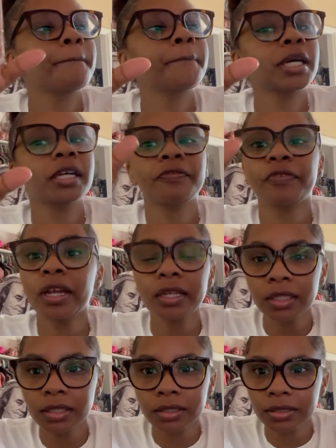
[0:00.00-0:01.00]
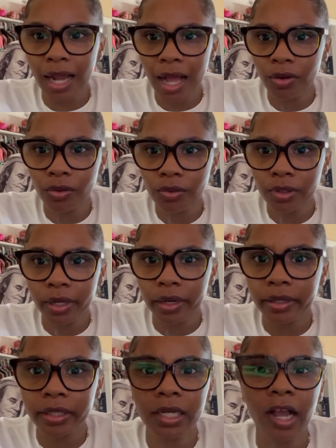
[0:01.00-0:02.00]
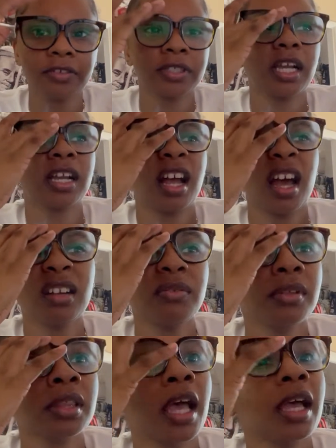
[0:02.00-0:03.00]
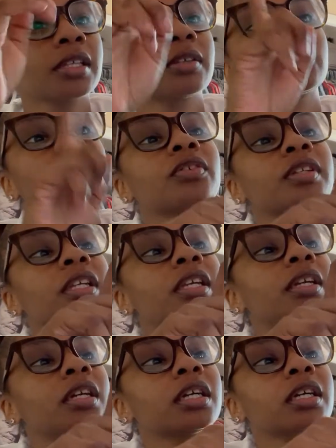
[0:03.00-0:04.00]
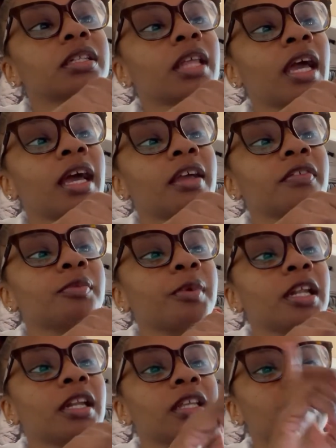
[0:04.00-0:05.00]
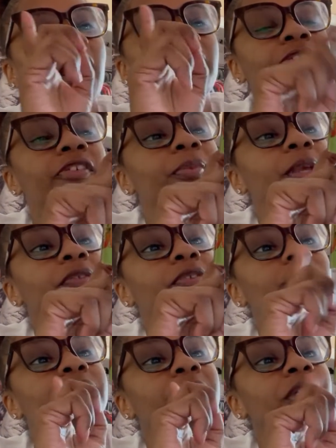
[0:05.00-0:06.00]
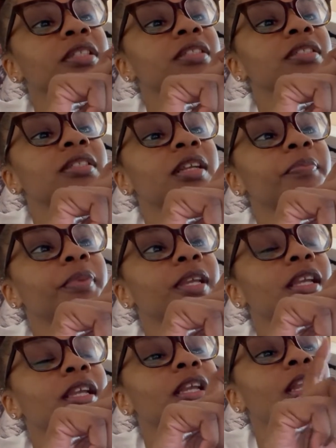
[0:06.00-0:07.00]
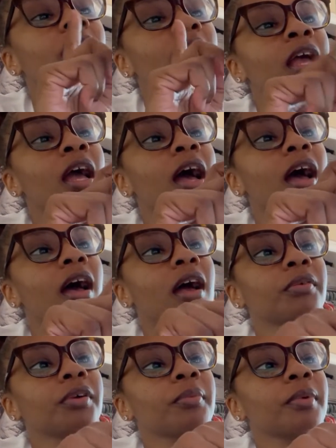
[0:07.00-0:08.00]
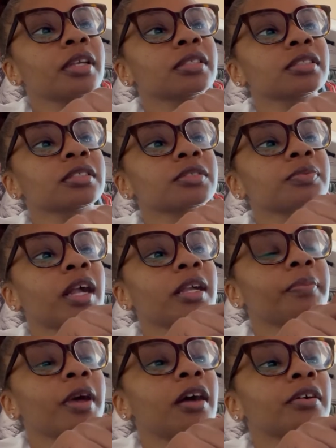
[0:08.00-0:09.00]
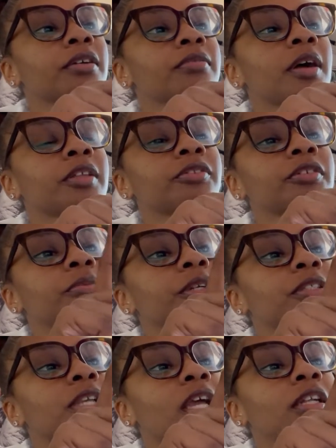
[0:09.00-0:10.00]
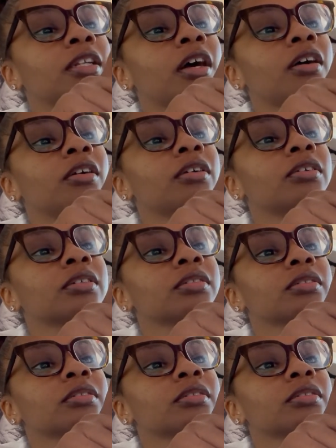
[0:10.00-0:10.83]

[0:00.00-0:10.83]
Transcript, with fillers: but Franklin is not on there. And I was like, I don't want that. So on here, they got everybody like the Angry Beavers, Ren and Stimpy, uh, Real Monsters, Rocket Power, Wild Thornberrys, Cat Dog,